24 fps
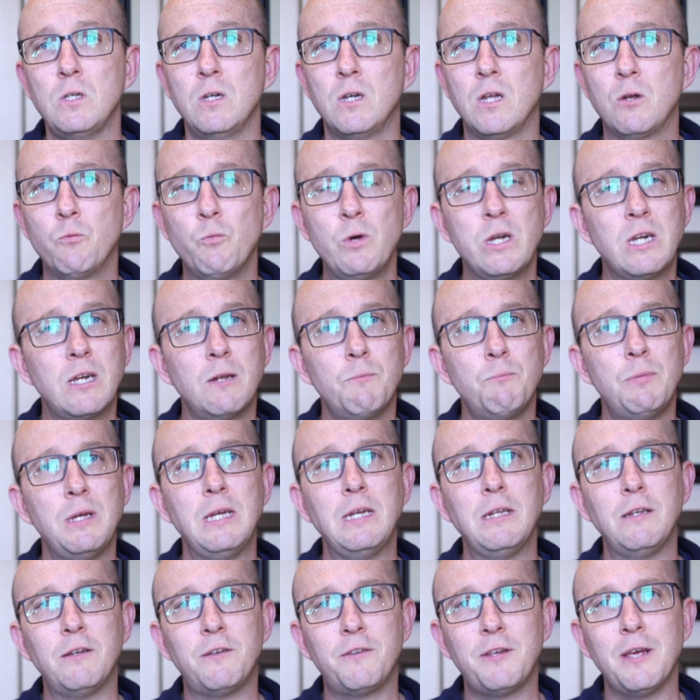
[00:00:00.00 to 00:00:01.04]
And we can
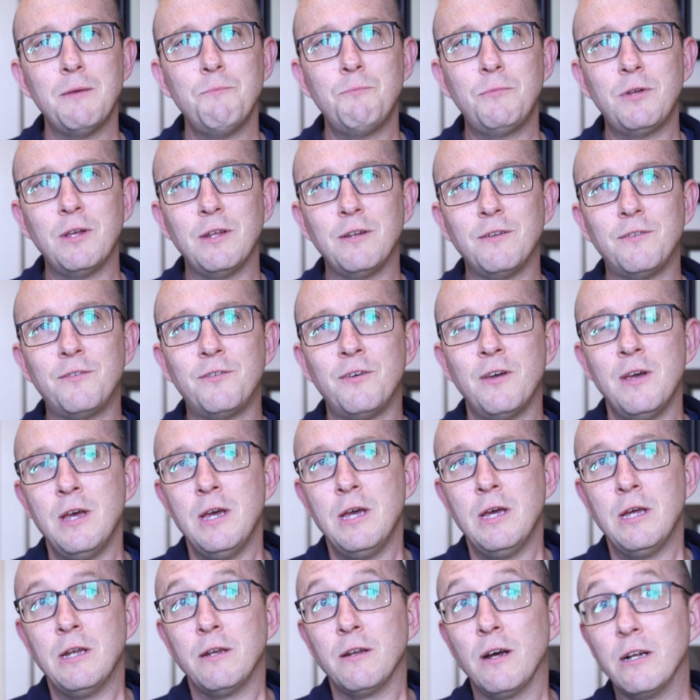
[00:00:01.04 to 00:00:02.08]
be tempted
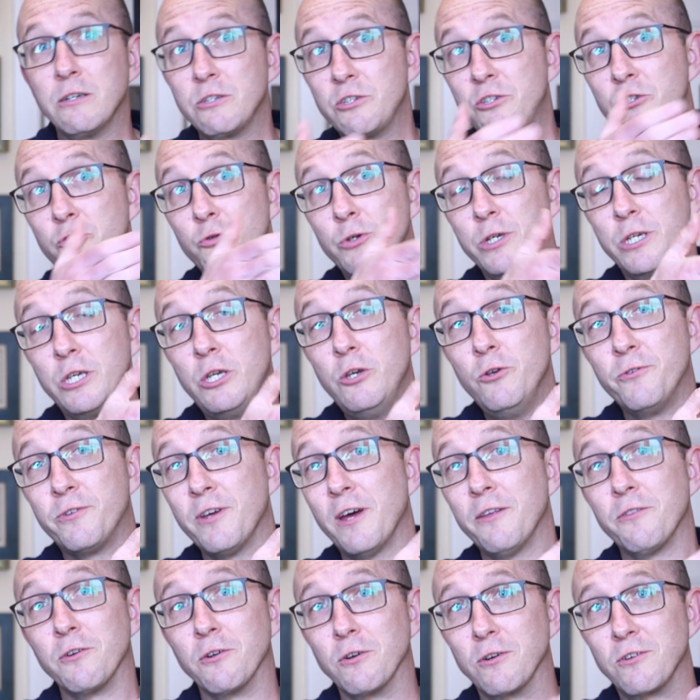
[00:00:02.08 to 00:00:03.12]
not just to accuse
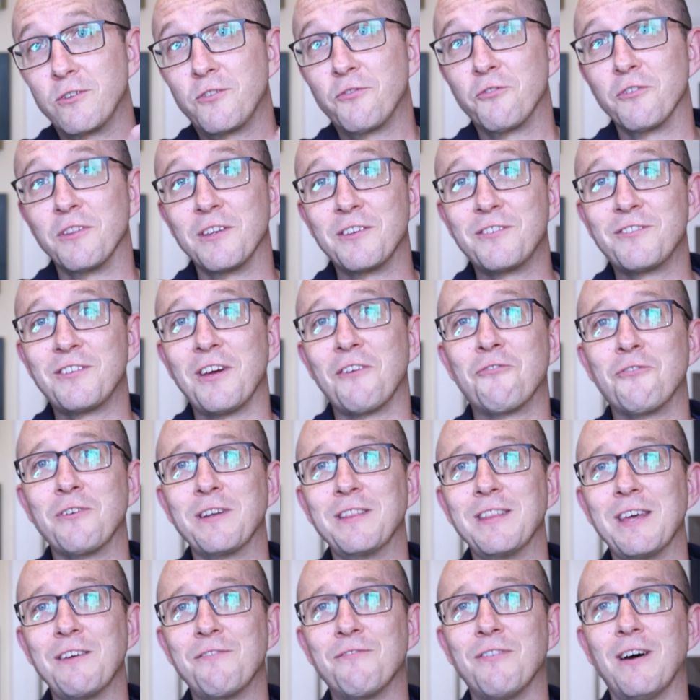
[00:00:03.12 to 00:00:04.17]
others for the
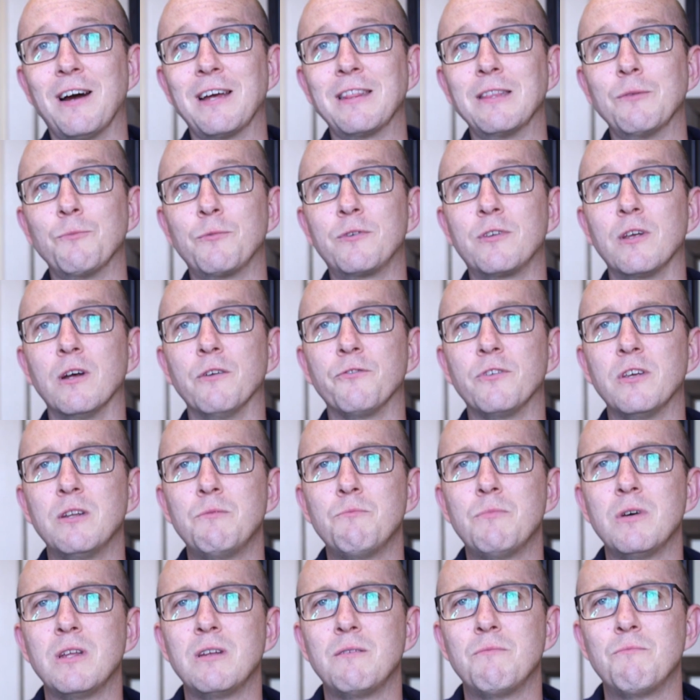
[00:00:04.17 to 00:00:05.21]
suffering they find themselves
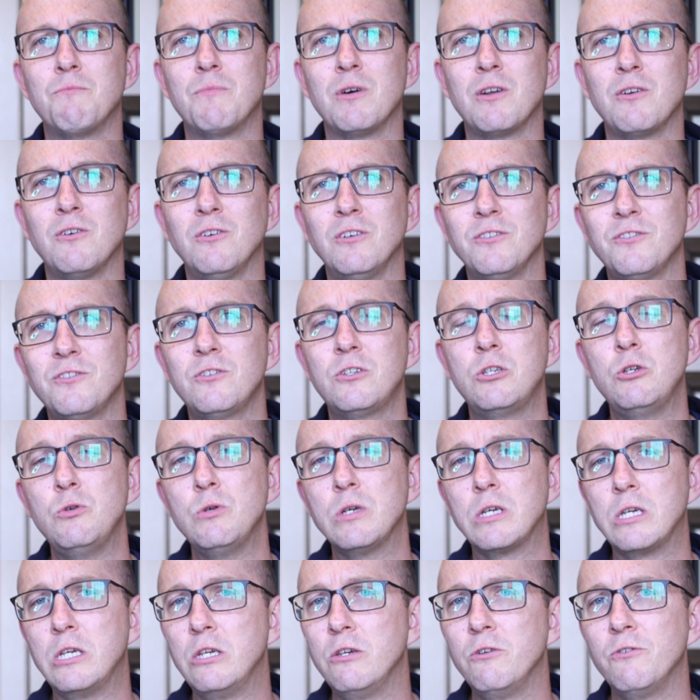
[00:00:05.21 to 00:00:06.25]
in, but also to
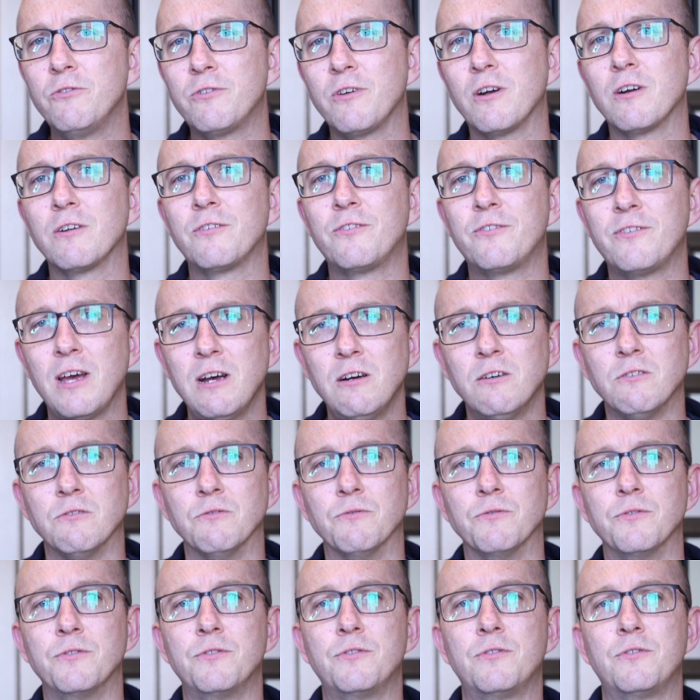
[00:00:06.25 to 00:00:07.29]
accuse
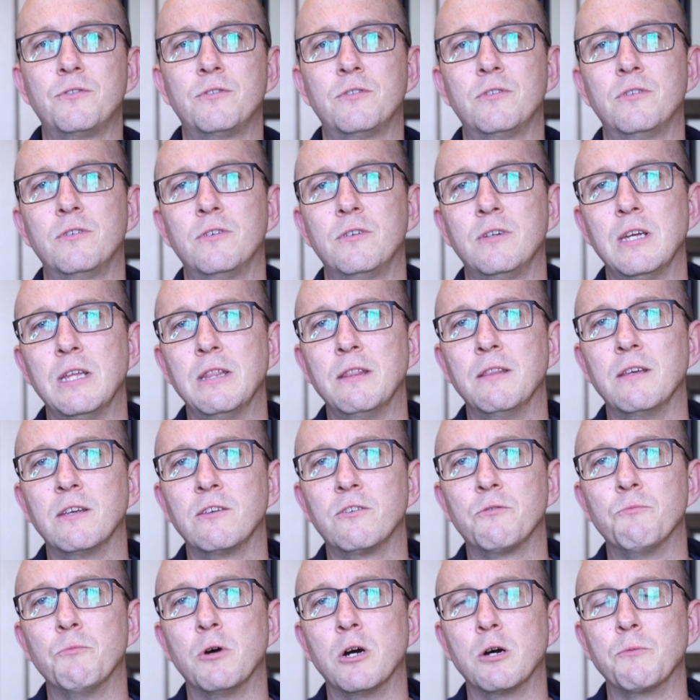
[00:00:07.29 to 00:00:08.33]
ourselves in
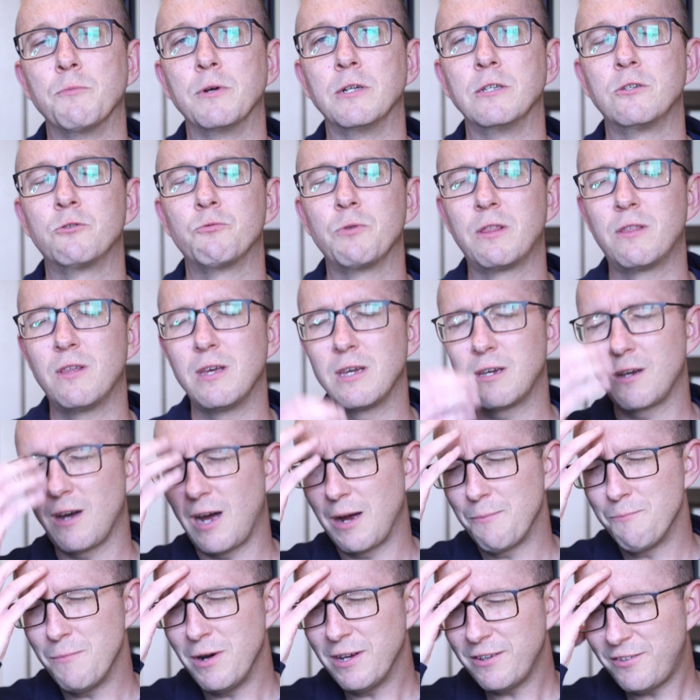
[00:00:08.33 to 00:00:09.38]
these moments. We think,
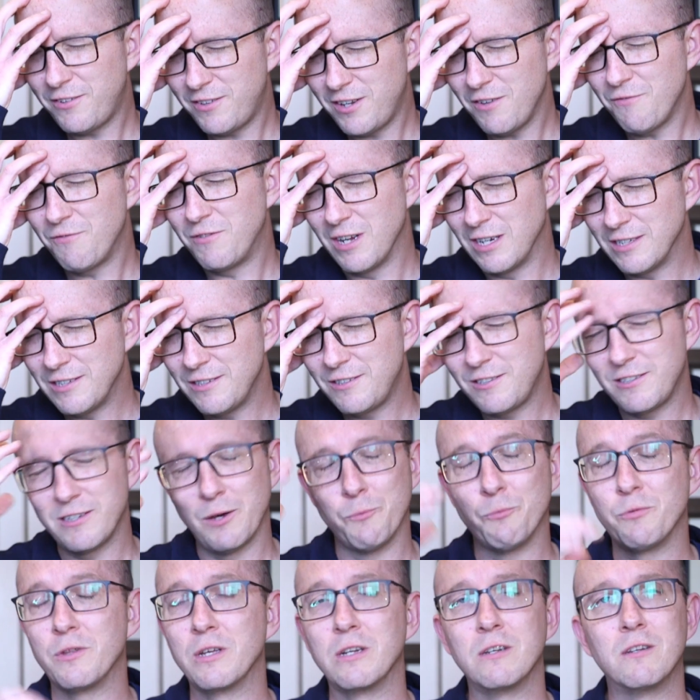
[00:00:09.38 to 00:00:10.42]
I must have done
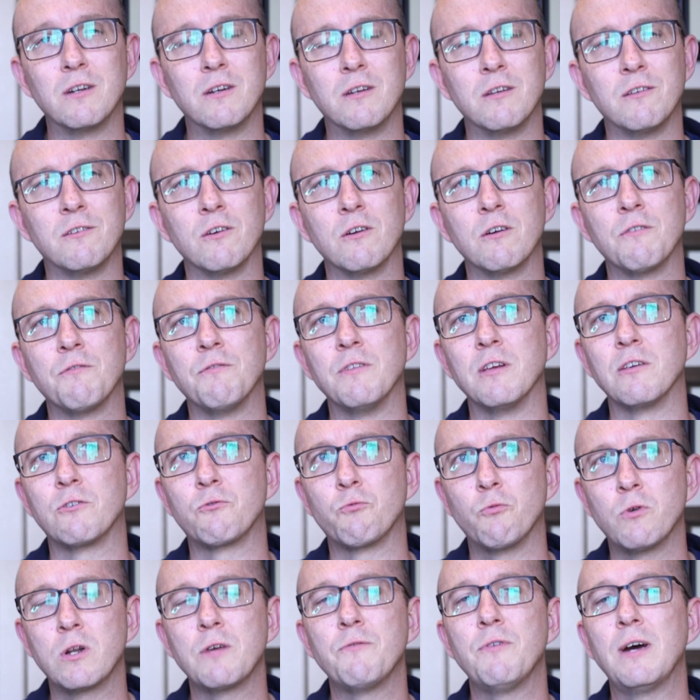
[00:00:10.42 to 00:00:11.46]
something to deserve
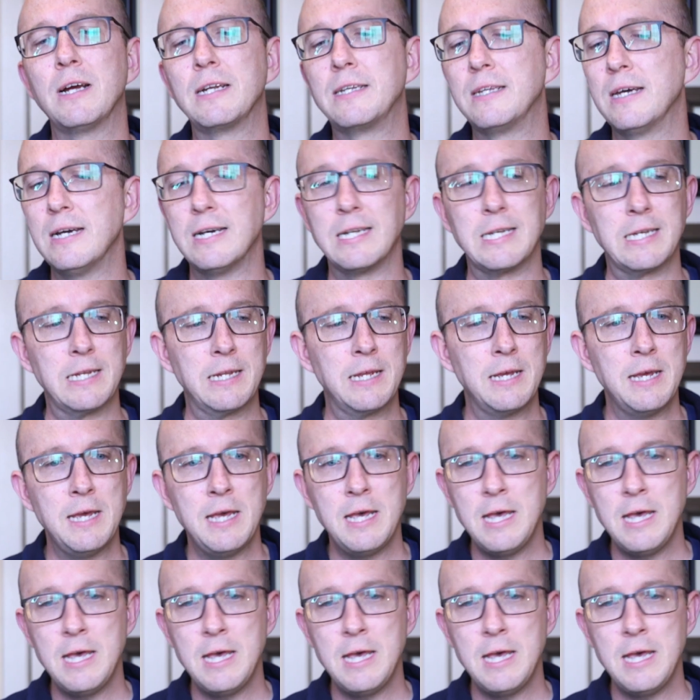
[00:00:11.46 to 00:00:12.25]
this. What have I done?